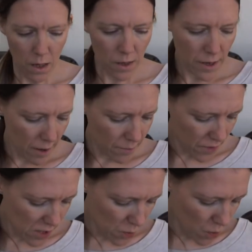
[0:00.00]
Yeah,
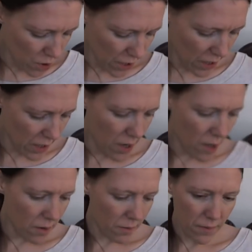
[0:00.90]
this one
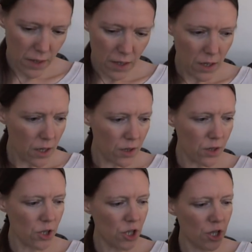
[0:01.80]
here,
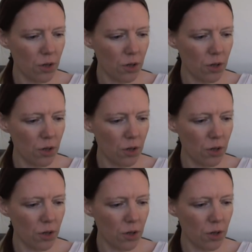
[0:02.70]
you can